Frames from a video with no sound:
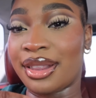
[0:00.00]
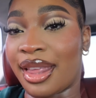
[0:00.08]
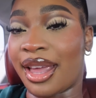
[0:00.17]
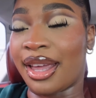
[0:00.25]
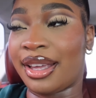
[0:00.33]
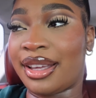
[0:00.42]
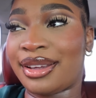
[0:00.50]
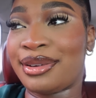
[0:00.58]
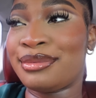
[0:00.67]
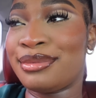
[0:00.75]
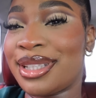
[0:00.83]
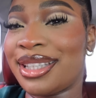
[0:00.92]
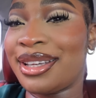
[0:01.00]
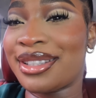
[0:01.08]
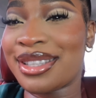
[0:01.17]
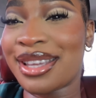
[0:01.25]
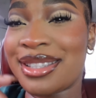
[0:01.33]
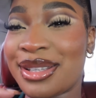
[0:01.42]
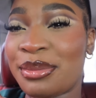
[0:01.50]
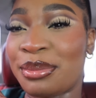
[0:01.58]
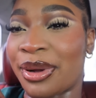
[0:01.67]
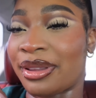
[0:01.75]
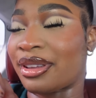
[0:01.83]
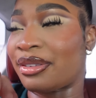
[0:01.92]
like really, it's a
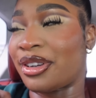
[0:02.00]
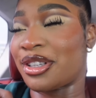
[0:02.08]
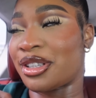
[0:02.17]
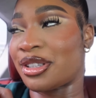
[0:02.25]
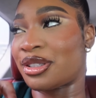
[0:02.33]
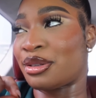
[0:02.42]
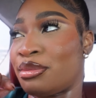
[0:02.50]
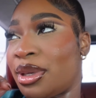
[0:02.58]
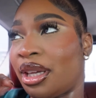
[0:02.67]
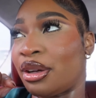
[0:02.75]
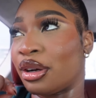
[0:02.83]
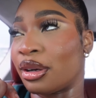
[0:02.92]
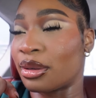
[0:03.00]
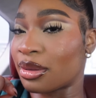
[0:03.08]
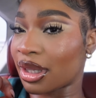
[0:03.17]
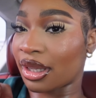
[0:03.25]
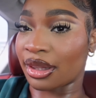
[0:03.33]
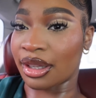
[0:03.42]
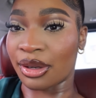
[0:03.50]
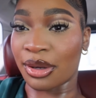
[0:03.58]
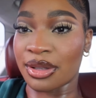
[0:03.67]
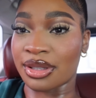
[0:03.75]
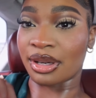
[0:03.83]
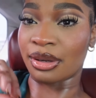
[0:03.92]
breath of fresh air to meet girls and
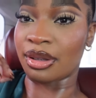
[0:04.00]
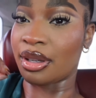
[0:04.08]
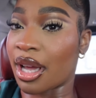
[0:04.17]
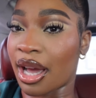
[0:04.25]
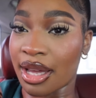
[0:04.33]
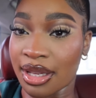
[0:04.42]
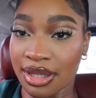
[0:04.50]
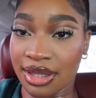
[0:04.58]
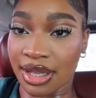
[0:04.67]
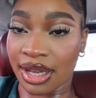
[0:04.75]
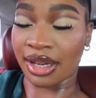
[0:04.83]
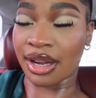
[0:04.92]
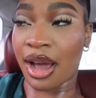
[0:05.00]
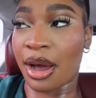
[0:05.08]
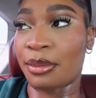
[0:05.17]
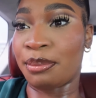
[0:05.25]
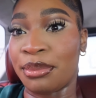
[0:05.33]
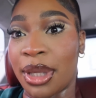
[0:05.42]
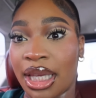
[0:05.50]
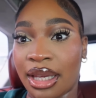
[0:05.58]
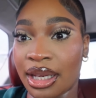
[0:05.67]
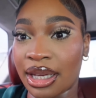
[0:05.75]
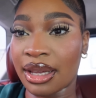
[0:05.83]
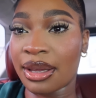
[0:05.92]
Lagos that are nice and not
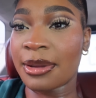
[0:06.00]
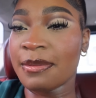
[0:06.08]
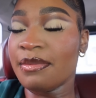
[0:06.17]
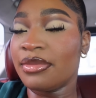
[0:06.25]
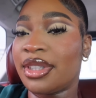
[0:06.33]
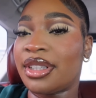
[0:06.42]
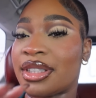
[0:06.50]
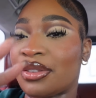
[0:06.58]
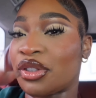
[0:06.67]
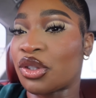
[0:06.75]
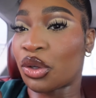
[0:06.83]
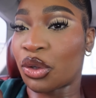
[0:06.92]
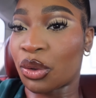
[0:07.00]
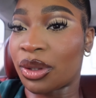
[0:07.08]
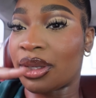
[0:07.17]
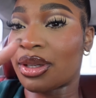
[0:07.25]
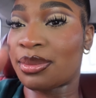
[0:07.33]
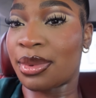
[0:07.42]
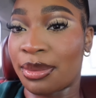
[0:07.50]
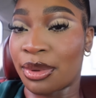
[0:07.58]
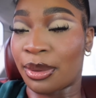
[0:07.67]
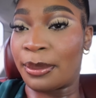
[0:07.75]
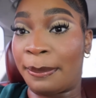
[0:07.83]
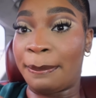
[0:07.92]
mean. Because if you don't know, Lagos people
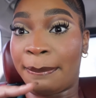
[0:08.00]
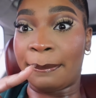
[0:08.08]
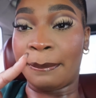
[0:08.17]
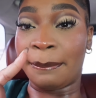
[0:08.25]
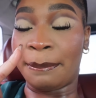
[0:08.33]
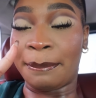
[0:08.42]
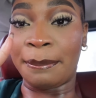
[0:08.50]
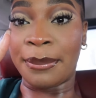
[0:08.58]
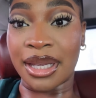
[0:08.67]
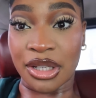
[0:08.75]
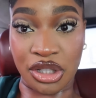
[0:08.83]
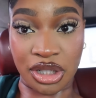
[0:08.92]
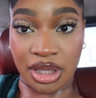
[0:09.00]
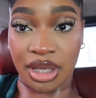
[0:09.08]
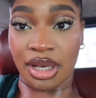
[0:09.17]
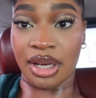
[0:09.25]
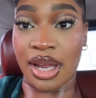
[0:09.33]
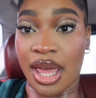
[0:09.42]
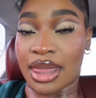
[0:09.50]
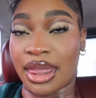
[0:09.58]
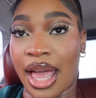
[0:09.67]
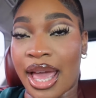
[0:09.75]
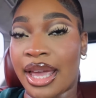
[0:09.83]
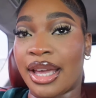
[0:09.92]
are bitchy and
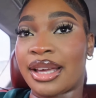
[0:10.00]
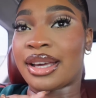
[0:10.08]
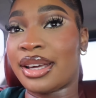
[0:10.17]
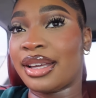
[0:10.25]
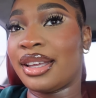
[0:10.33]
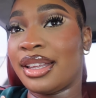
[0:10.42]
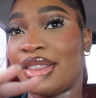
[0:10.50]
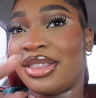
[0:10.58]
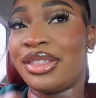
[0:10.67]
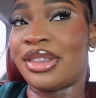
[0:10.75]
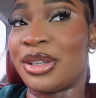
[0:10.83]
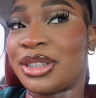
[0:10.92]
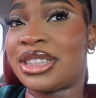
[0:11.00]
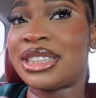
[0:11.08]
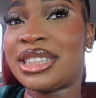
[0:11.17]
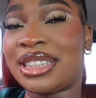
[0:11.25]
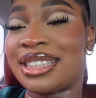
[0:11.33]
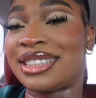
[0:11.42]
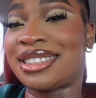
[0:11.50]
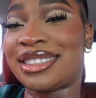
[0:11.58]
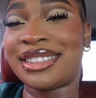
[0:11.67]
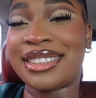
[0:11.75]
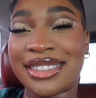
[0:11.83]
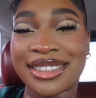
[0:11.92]
like there's just
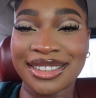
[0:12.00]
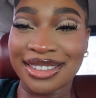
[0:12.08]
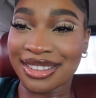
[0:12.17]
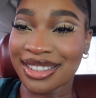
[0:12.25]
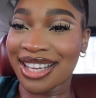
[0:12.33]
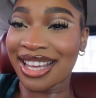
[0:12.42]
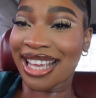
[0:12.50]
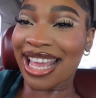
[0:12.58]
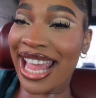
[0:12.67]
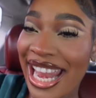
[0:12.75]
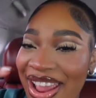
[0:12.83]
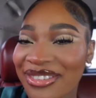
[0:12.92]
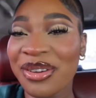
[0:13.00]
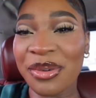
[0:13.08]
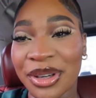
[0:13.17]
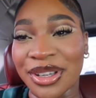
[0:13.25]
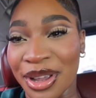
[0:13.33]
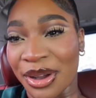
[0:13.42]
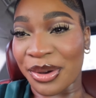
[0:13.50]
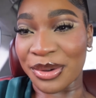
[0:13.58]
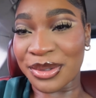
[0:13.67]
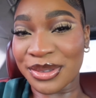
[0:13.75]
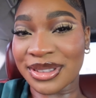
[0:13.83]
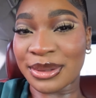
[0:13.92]
this, and everyone
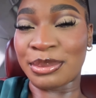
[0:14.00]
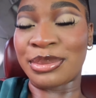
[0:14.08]
knows,